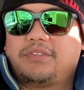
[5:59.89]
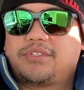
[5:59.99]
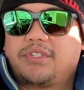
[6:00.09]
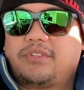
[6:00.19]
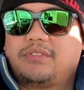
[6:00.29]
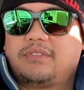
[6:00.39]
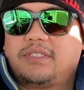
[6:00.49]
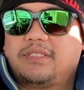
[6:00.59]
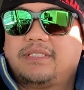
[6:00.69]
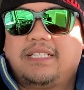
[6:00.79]
so
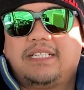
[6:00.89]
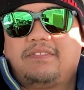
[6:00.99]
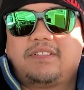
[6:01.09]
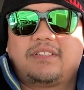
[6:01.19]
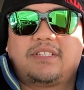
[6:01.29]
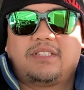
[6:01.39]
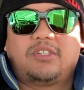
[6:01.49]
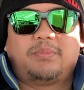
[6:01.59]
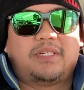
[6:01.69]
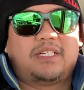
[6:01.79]
they're gonna
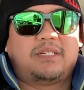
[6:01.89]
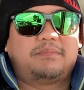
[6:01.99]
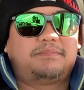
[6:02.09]
open it up.